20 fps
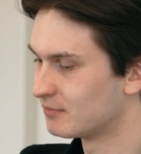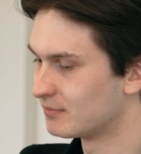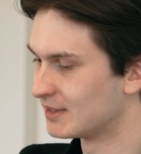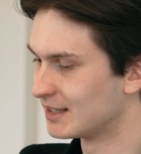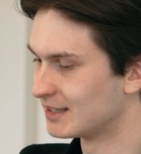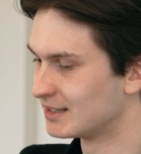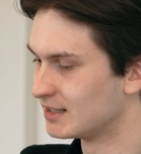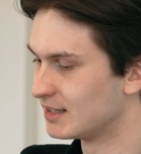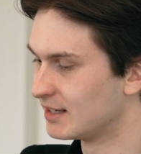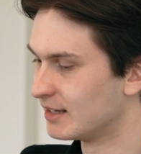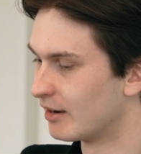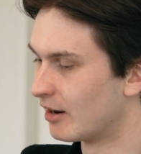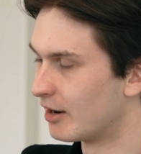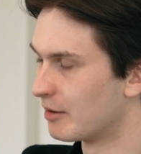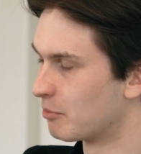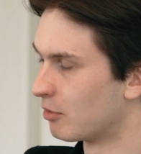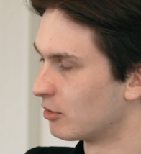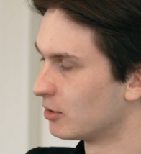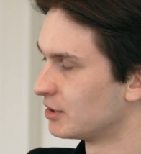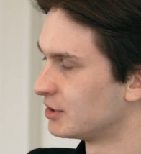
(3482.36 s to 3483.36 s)
DEI
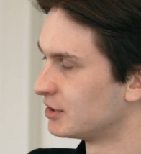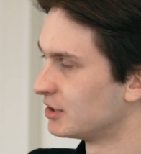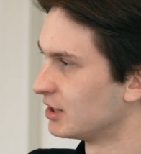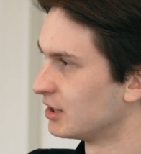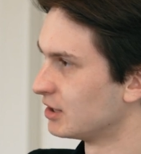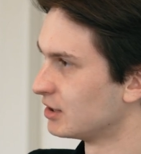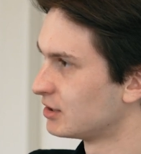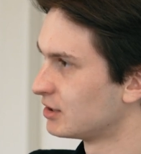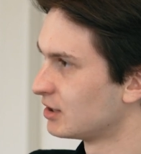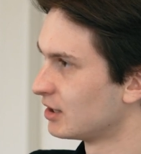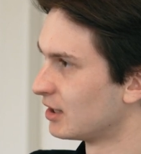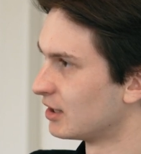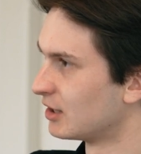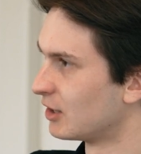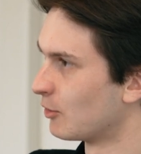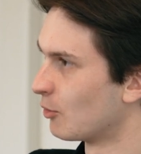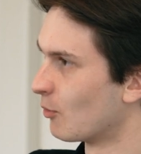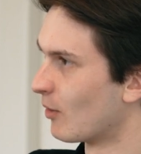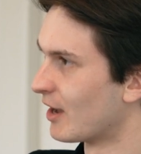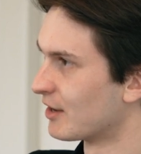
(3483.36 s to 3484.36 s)
policies in
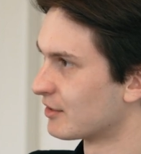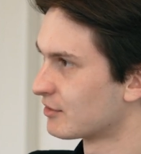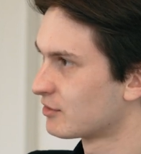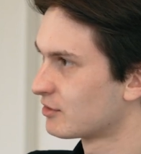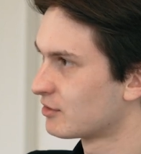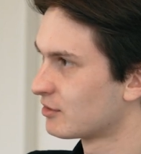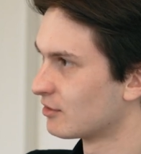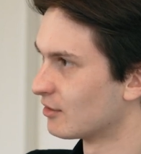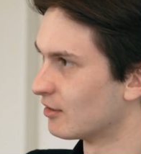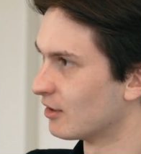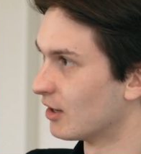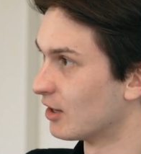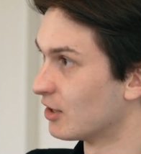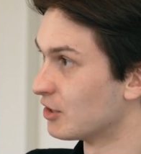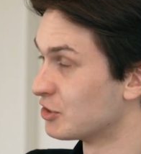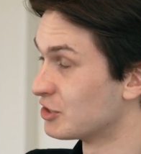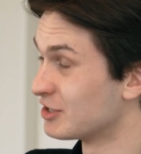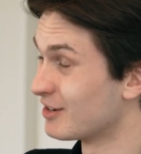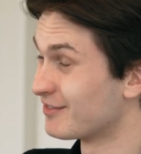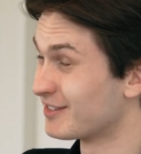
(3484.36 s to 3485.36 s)
the US
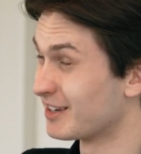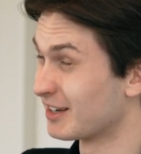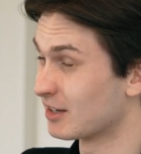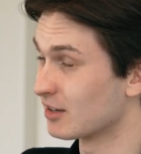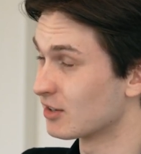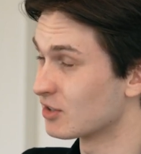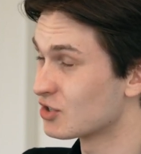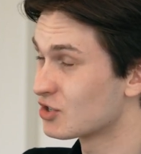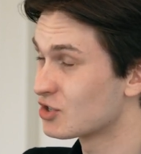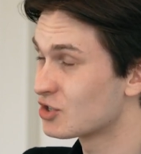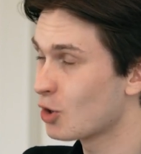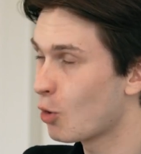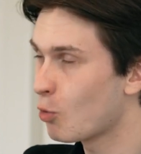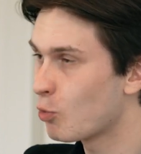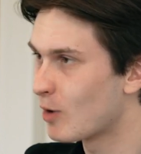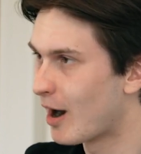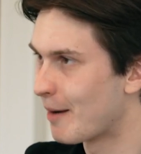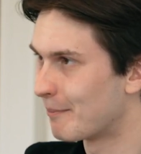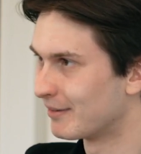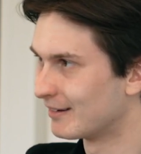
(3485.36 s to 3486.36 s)
shifting so
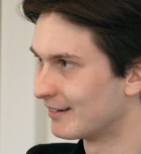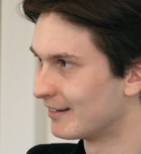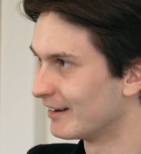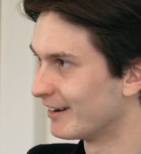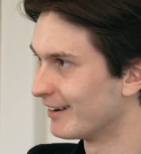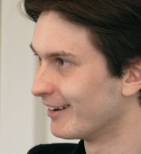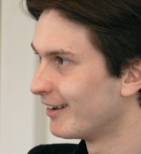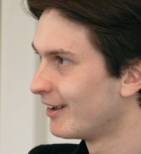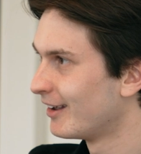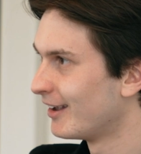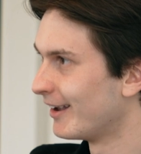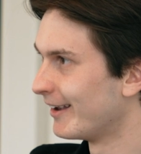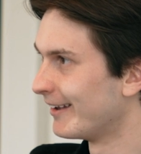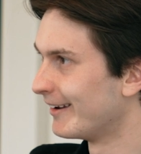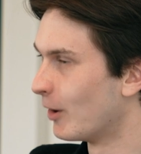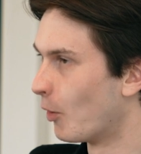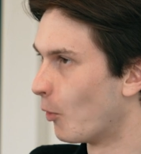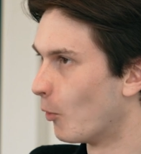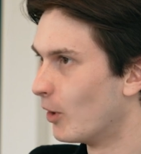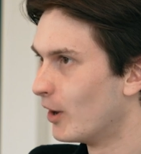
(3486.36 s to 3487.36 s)
rapidly.
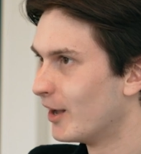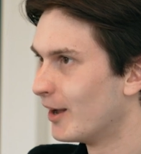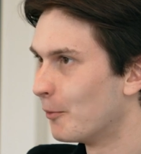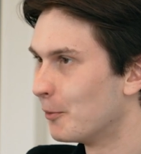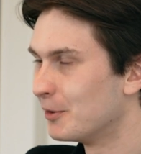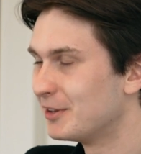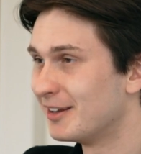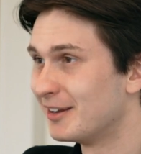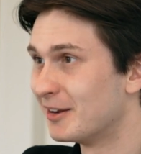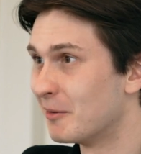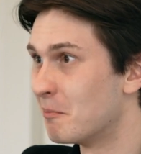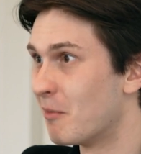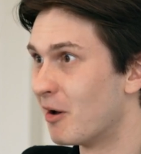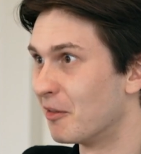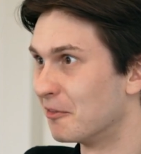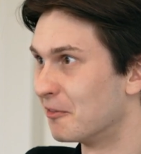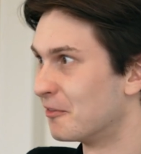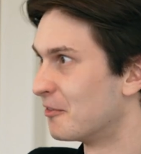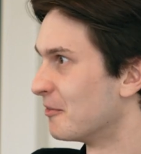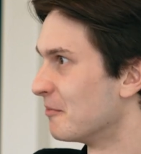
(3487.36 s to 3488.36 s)
Within a
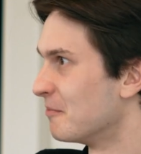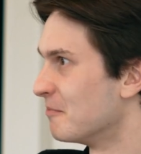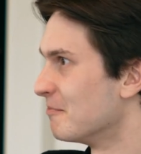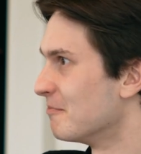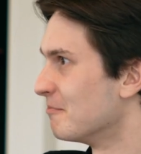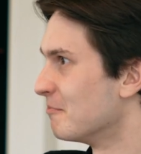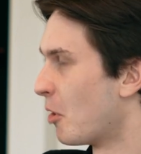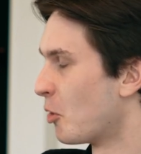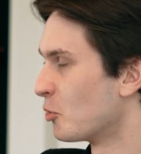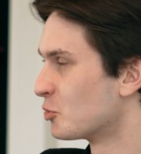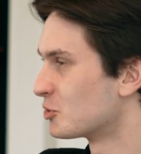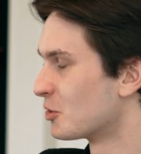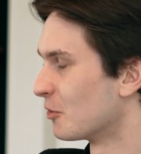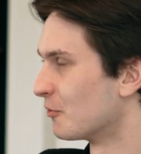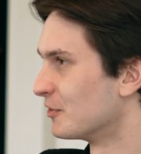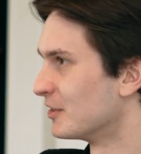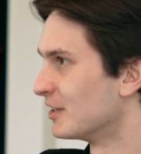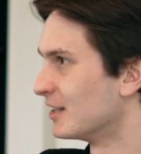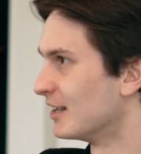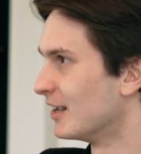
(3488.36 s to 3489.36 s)
month, most
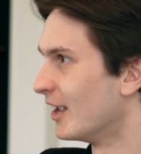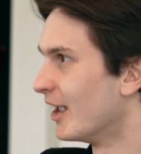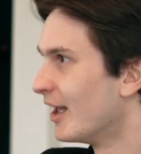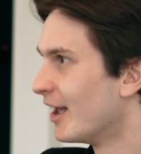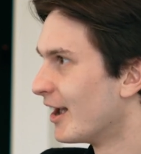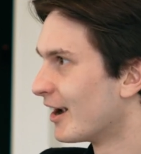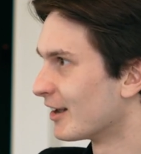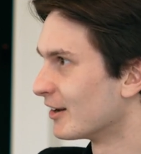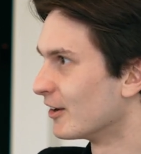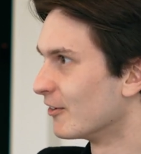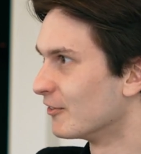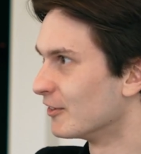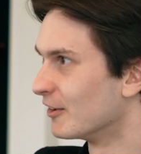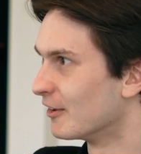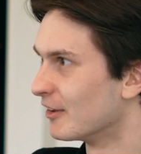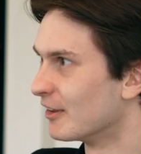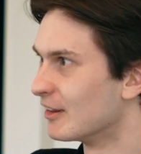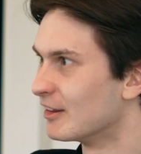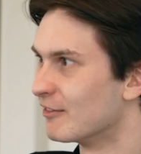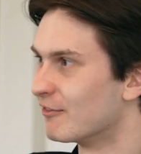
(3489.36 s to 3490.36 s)
of the
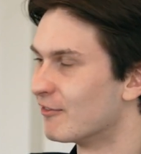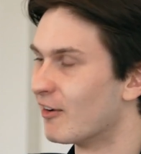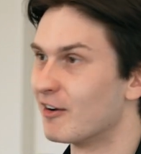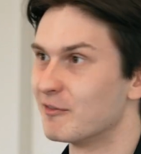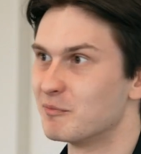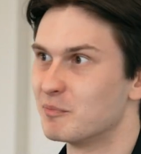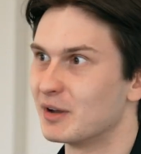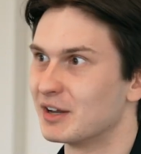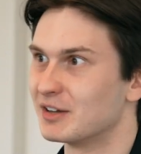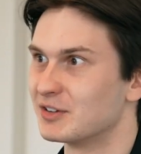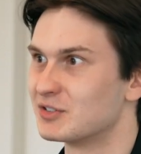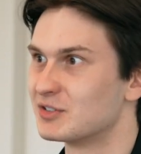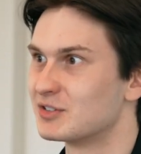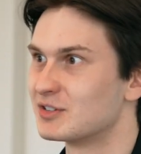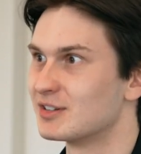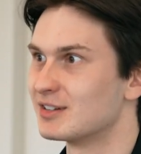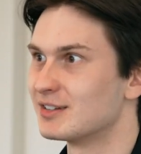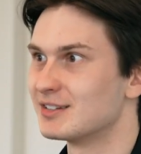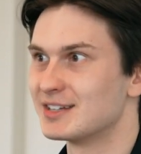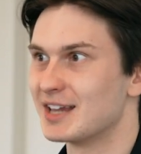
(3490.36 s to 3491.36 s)
5
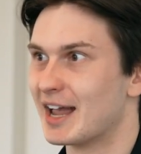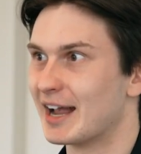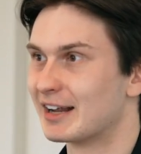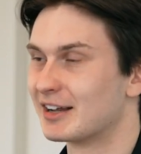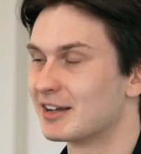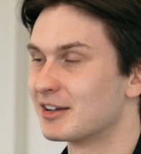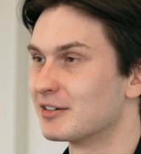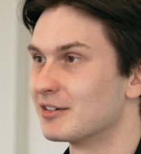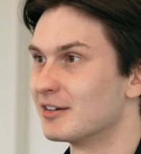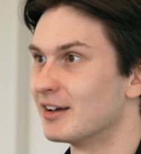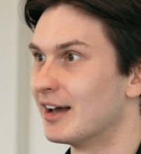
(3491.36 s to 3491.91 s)
biggest tech